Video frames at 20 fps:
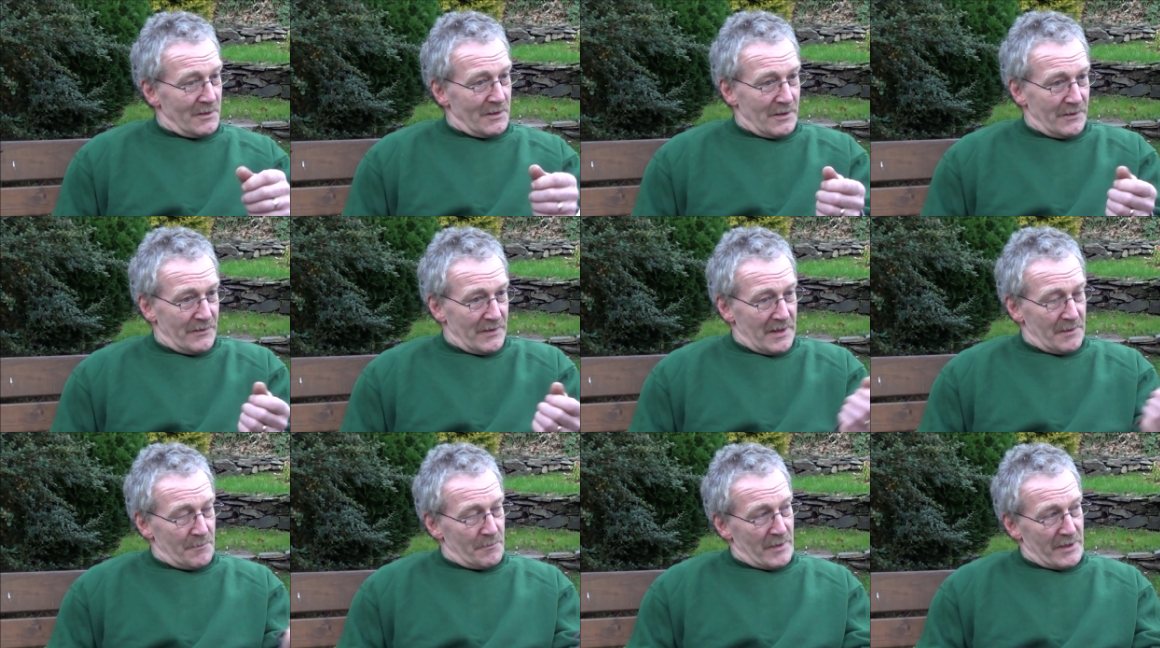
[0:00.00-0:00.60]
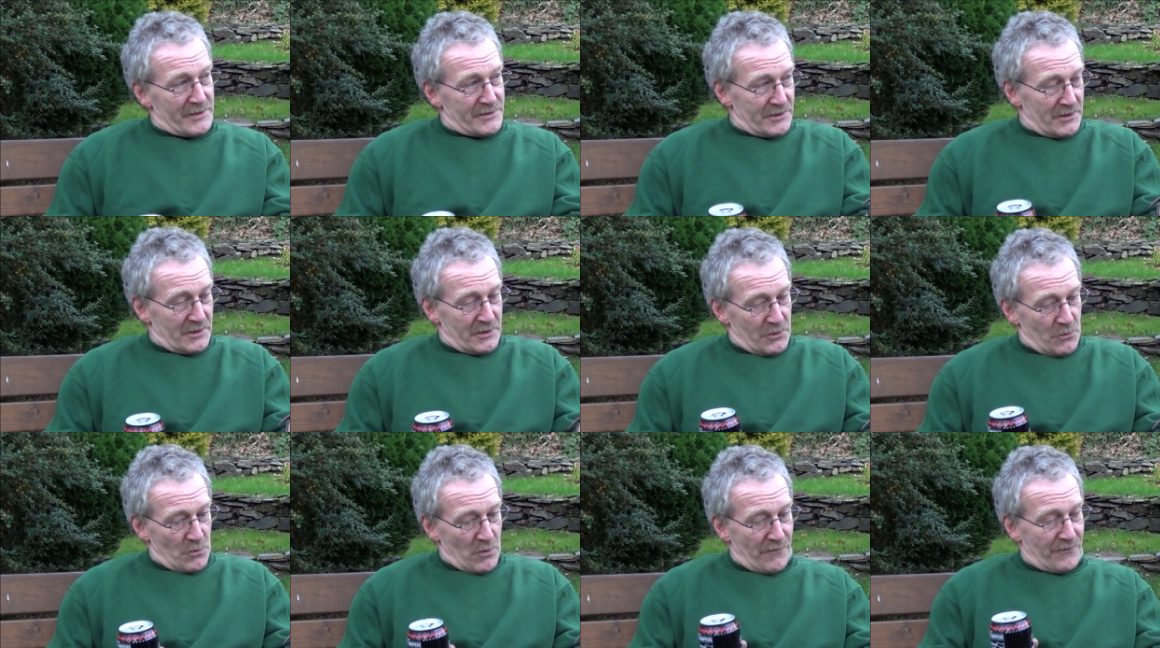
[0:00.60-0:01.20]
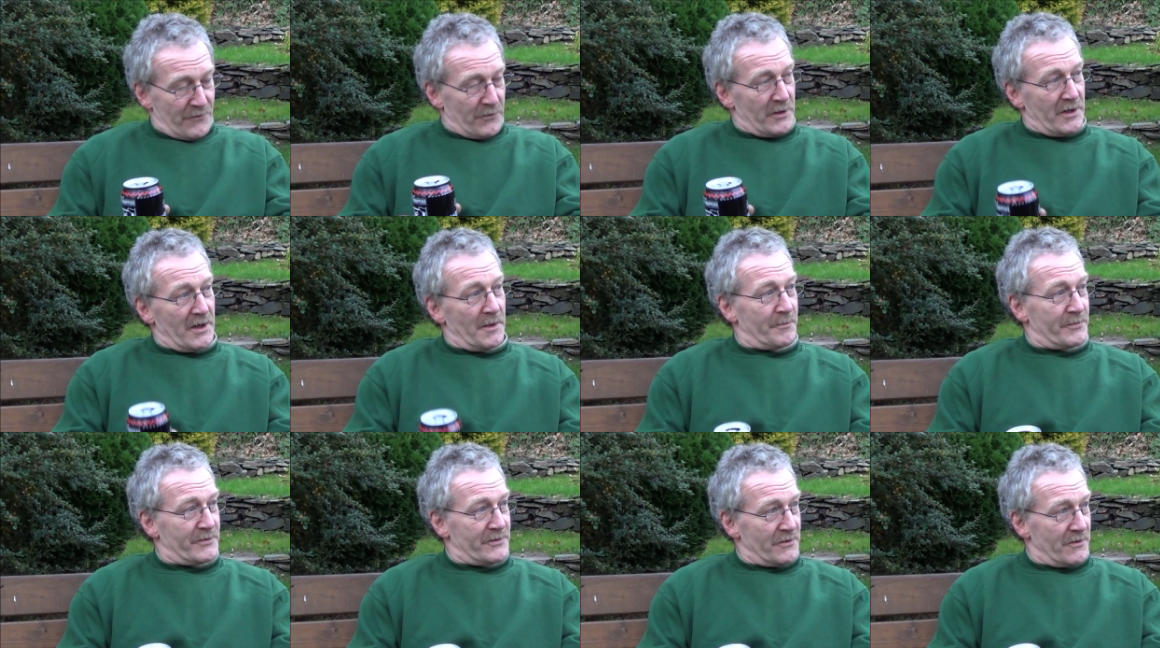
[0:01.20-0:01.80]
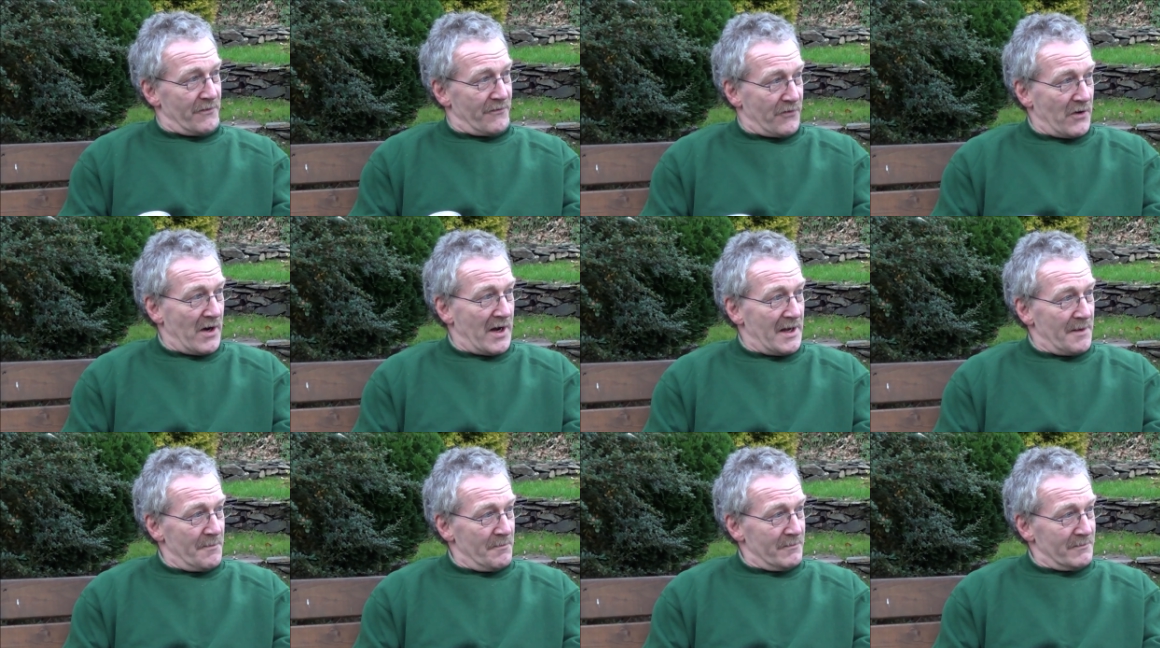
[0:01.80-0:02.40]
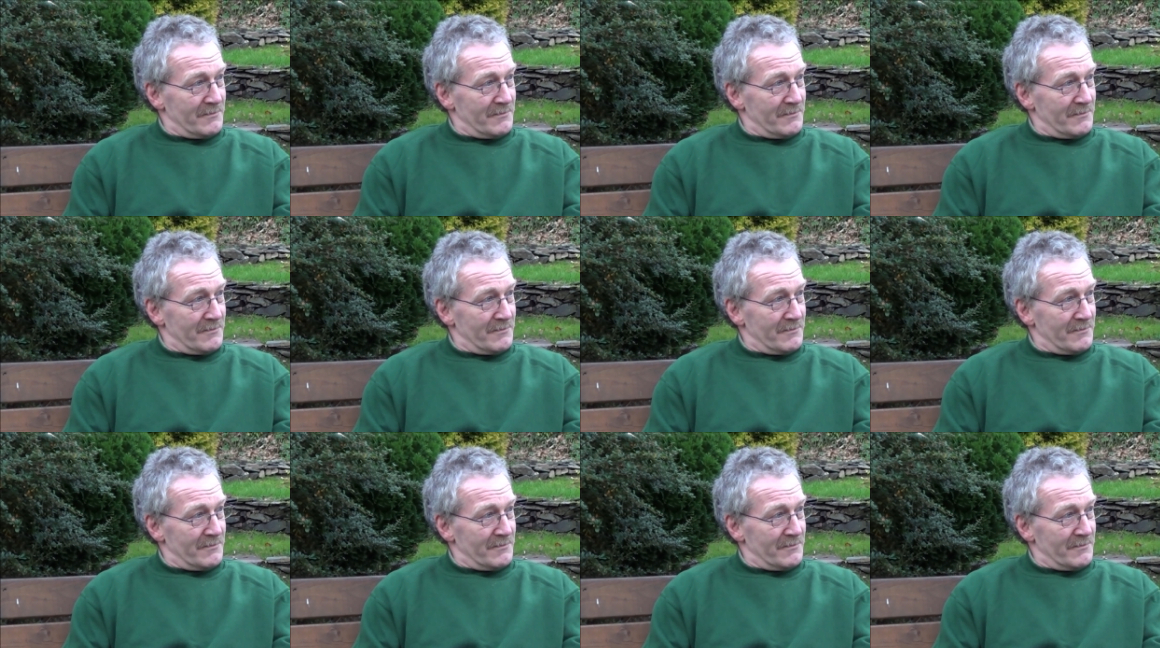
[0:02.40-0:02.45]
and then basically you offer it up to the frame,